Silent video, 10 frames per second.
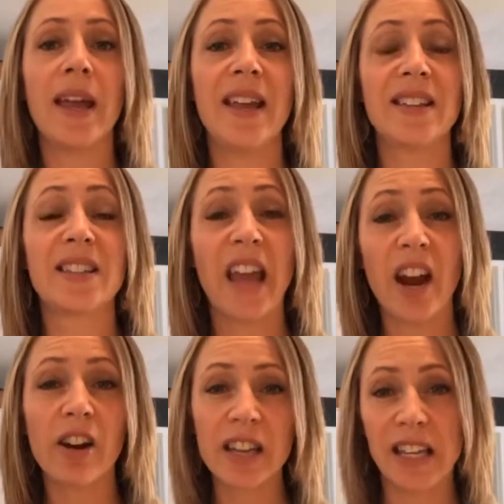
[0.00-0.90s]
is
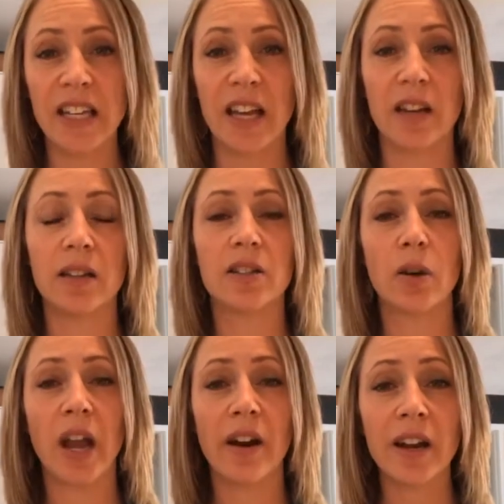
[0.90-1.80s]
carrageenan. So
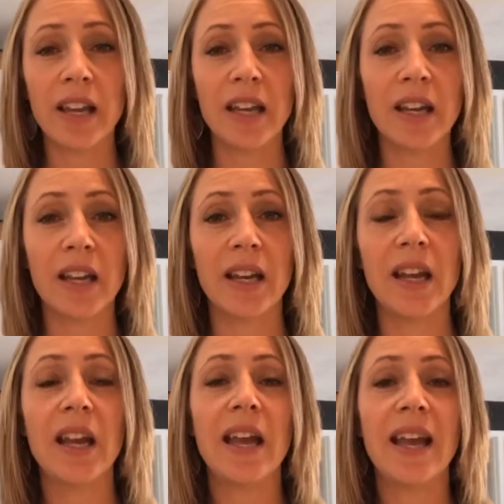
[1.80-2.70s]
carrageenan
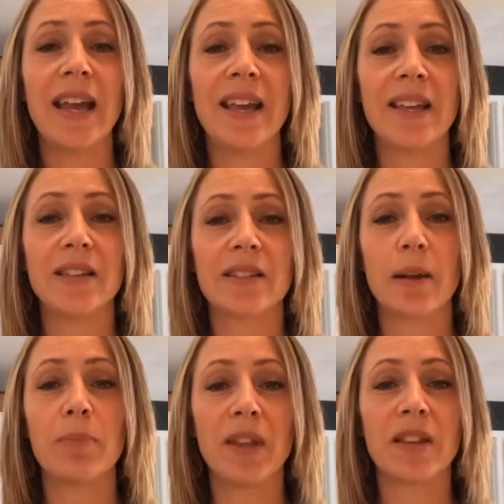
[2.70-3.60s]
is
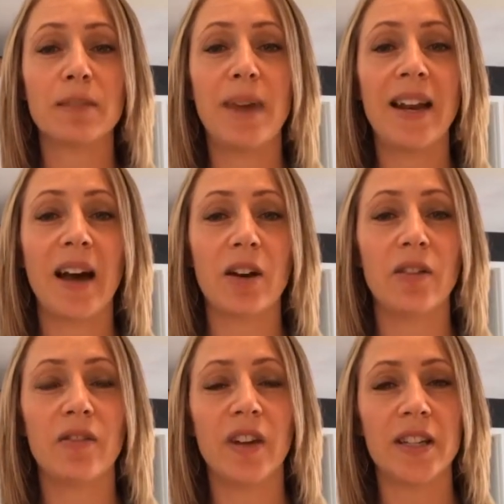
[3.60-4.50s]
something that's made out
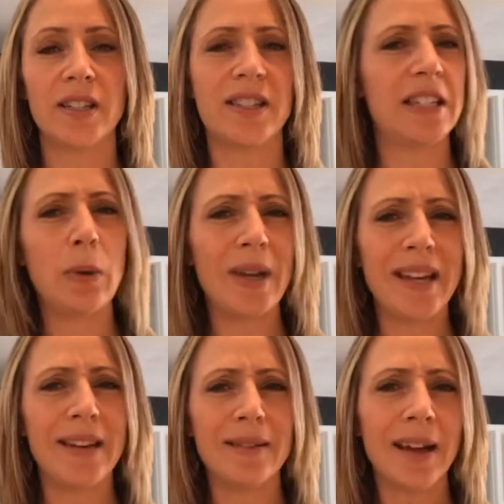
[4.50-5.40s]
of
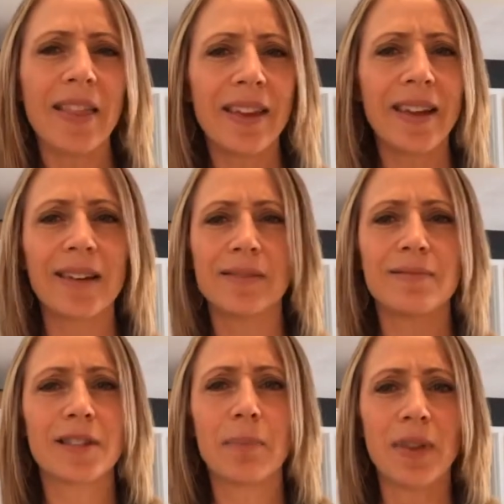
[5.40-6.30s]
seaweed, I think,
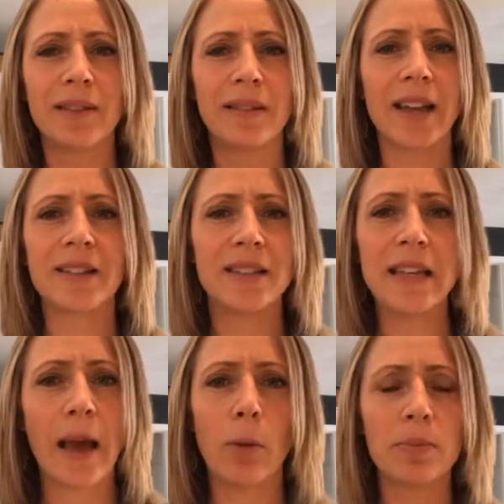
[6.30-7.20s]
something like sea
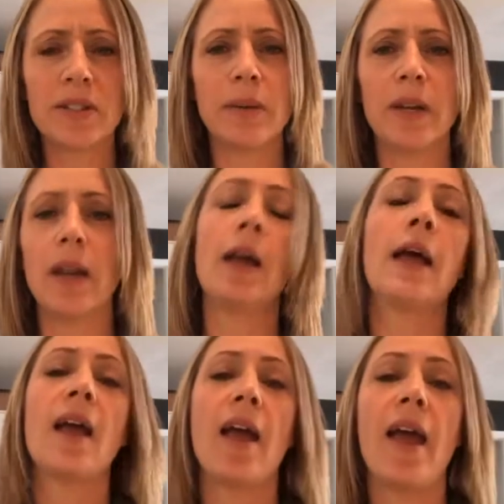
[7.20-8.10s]
kelp, seaweed.
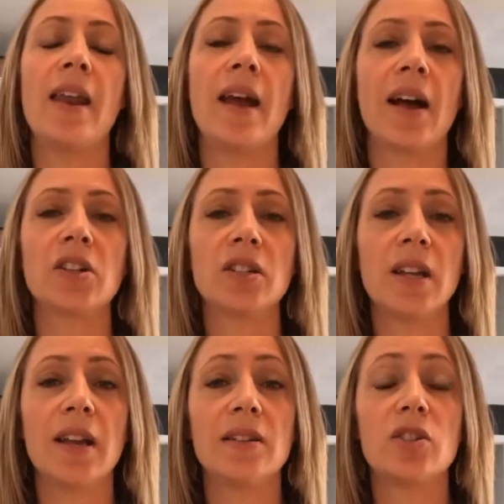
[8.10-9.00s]
And it
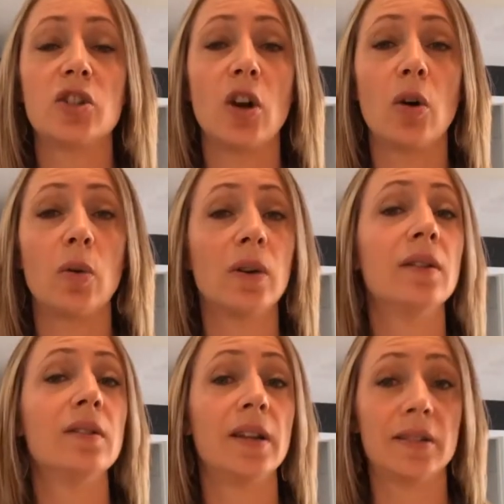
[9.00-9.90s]
actually is shown
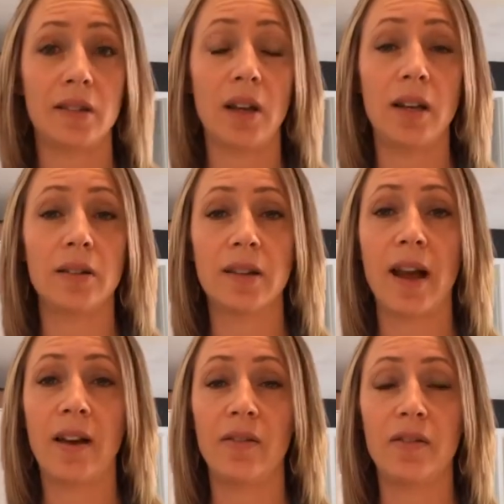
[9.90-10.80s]
in studies to
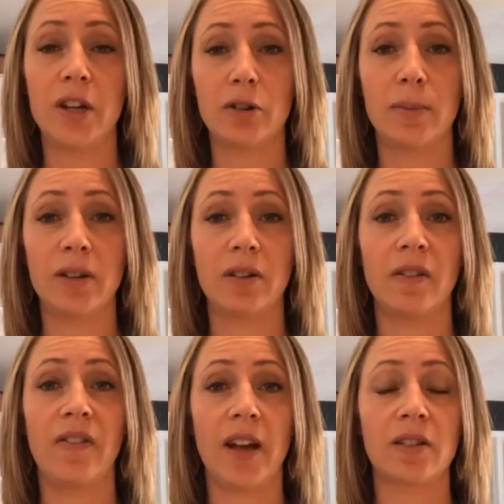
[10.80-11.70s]
have detrimental
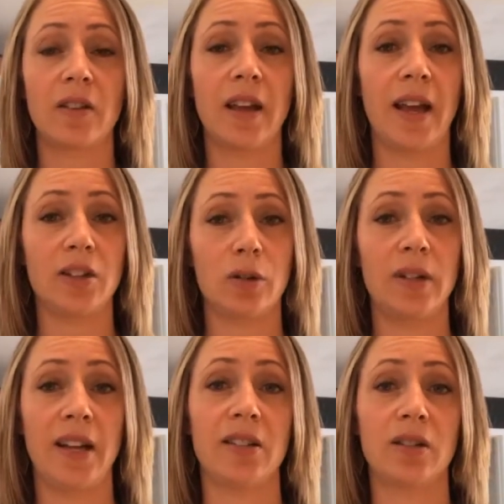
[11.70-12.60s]
effects on the
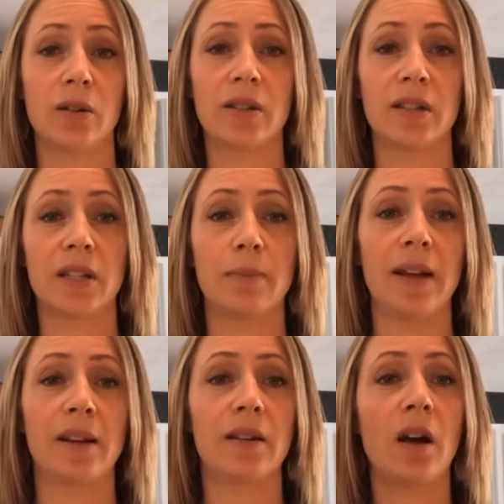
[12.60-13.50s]
gastrointestinal system.
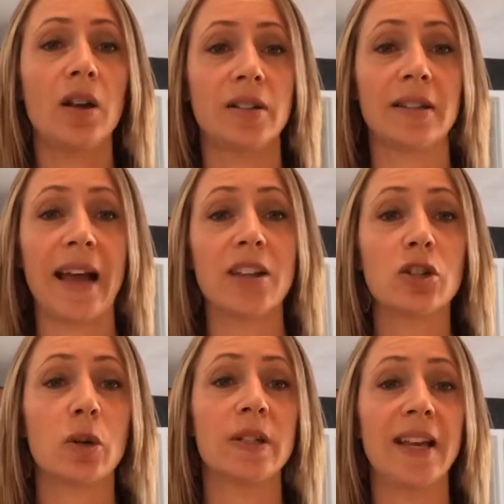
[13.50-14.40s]
It causes
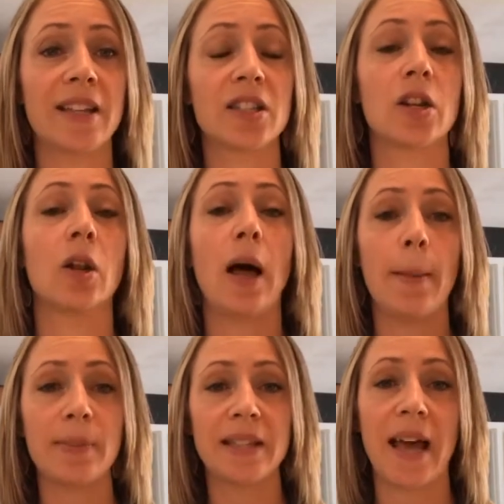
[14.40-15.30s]
gastrointestinal
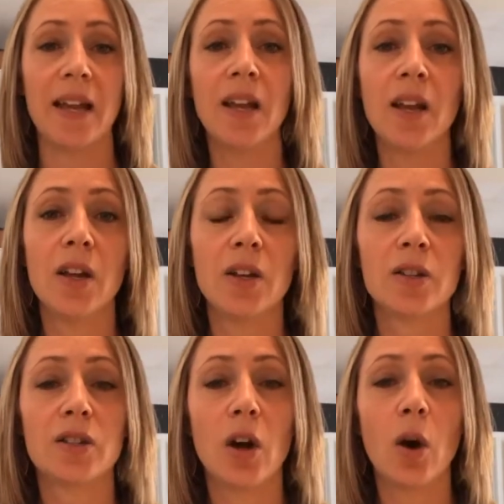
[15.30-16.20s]
upset.
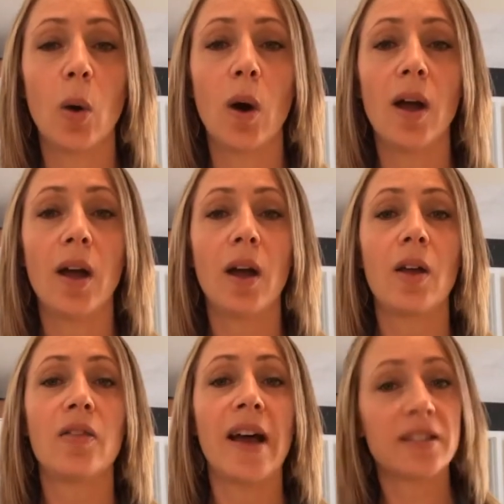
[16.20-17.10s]
So
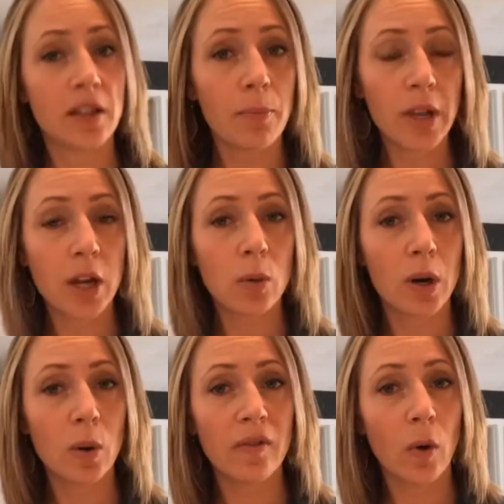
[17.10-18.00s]
that's something you'd
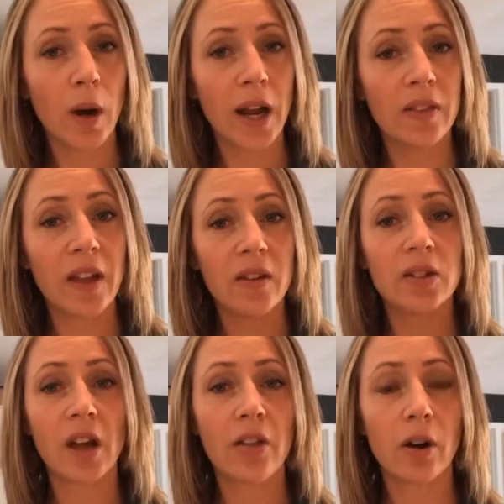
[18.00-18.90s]
want to avoid. Then
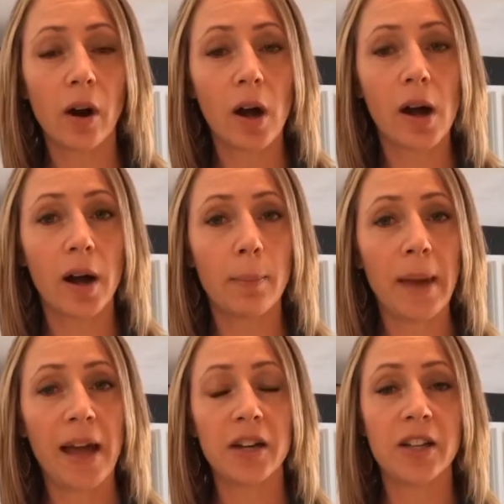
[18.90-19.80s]
there's other
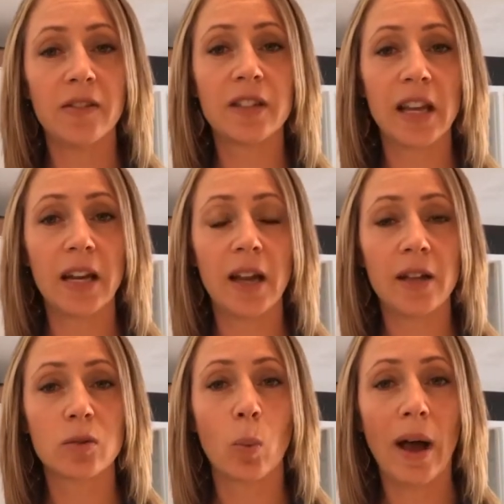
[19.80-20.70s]
additives in it
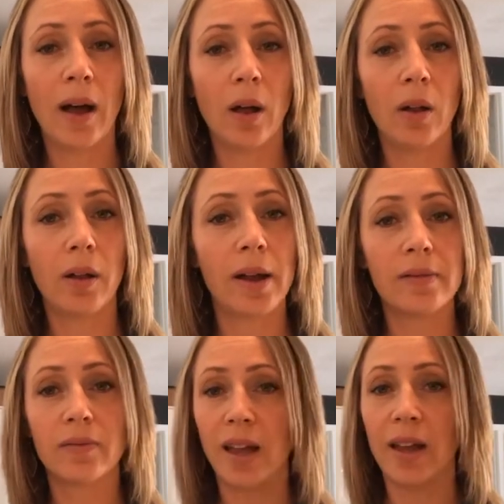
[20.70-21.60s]
as well
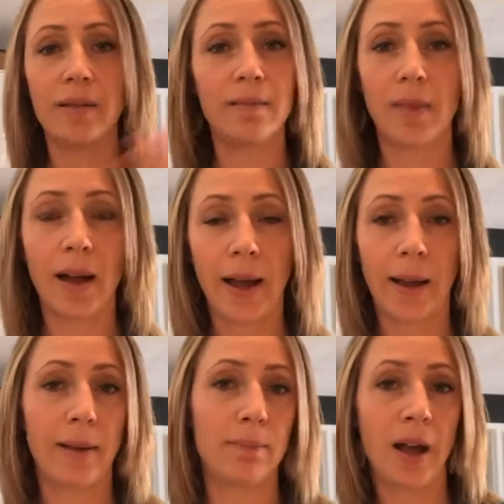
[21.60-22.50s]
that
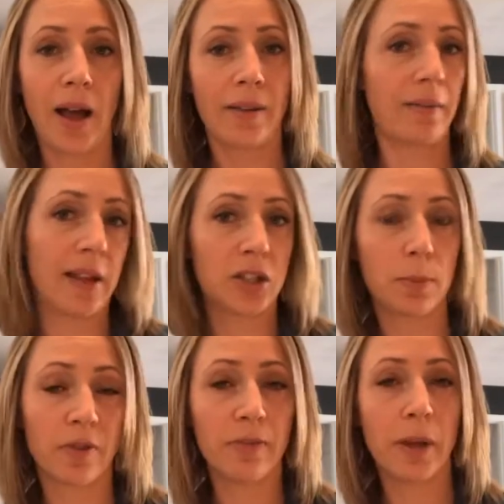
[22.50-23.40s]
I'm not like
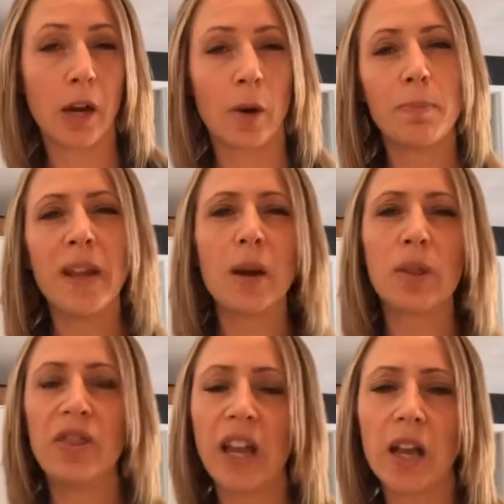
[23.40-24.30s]
super familiar with, but
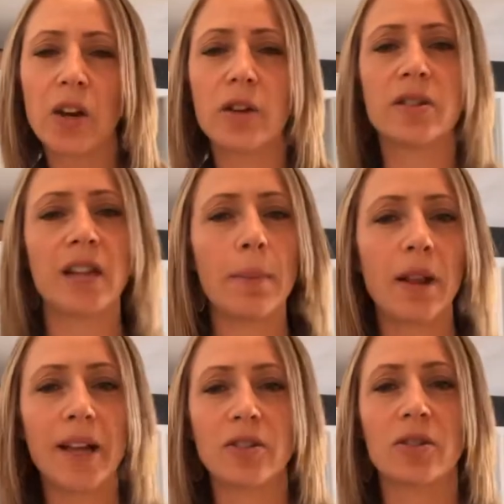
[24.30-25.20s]
thickeners,
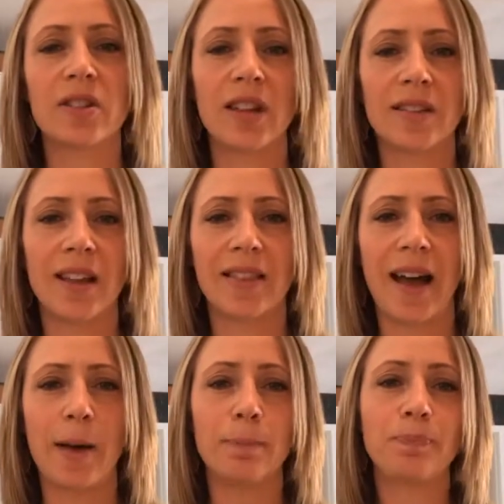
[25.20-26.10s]
stabilizers, things like
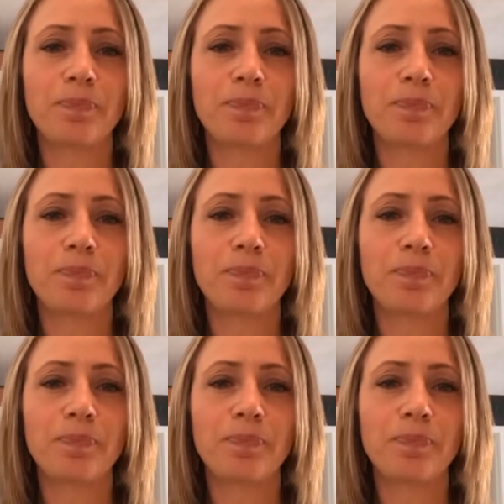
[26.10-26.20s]
that.